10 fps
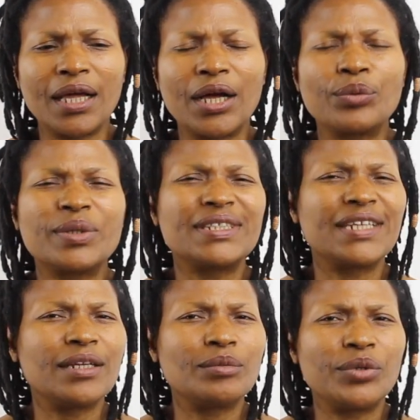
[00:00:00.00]
And we're
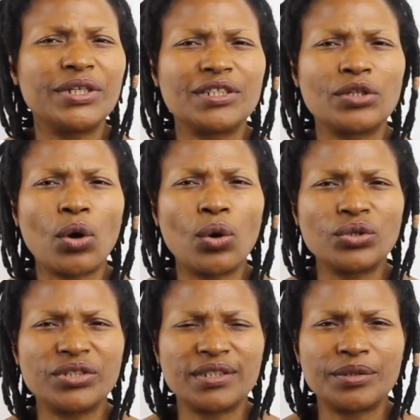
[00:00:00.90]
celebrating
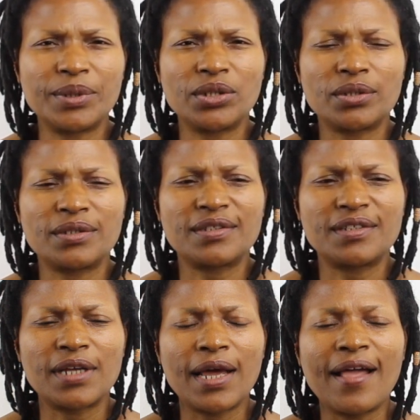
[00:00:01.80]
all
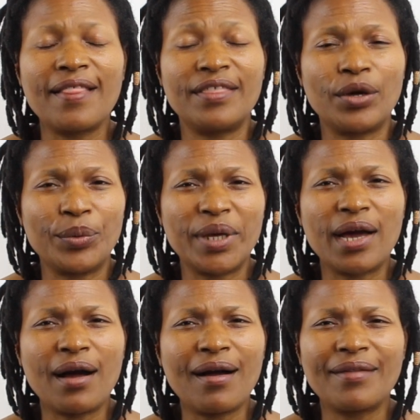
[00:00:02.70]
generations that we
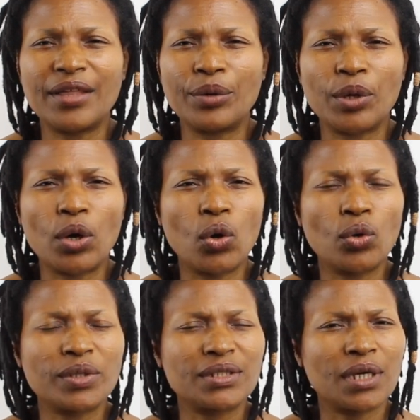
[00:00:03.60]
are, that we're
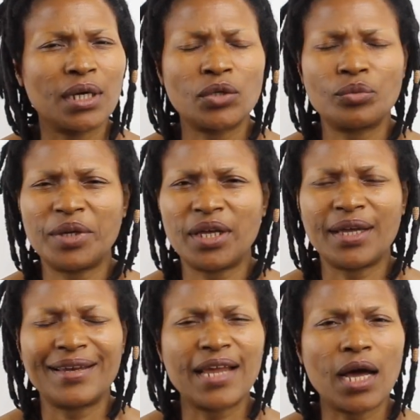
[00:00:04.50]
always going to be,
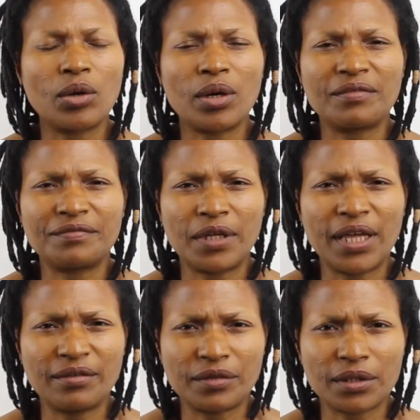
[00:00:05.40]
now and
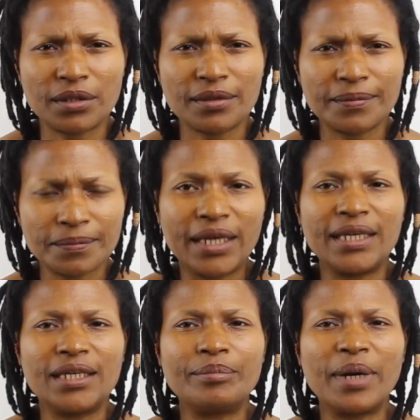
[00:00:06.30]
forever.
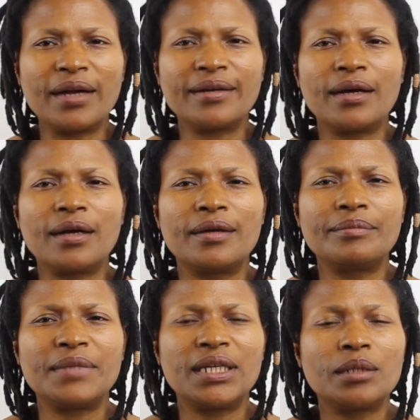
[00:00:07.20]
Ibadah,
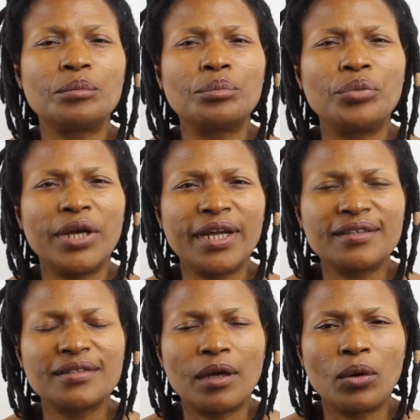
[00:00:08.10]
meaning
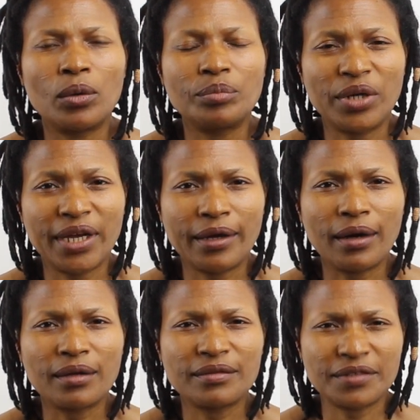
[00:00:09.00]
praise or
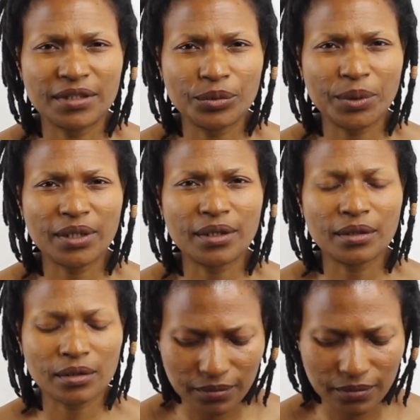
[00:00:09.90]
prayer for the week.